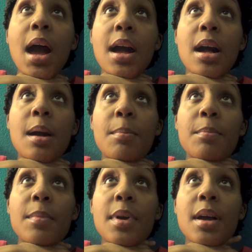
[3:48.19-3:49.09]
I
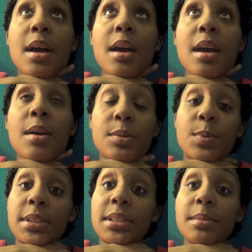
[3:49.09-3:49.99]
was
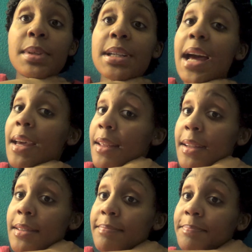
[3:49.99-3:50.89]
1 centimeter
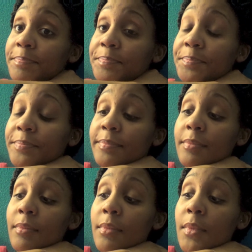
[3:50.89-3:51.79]
dilated,
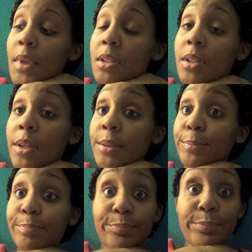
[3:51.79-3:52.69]
so
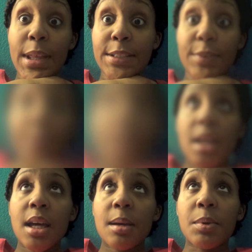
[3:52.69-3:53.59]
that's fun.
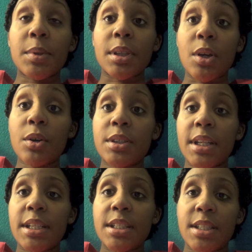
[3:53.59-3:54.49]
But with the culture
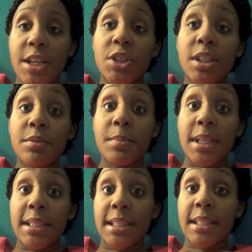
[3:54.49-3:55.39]
that she did from
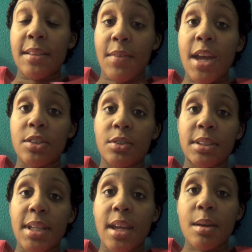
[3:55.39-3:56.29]
the vaginal
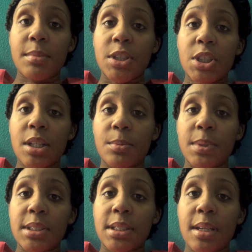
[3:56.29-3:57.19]
exam, it
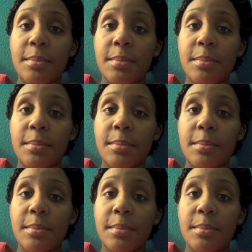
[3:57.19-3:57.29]
was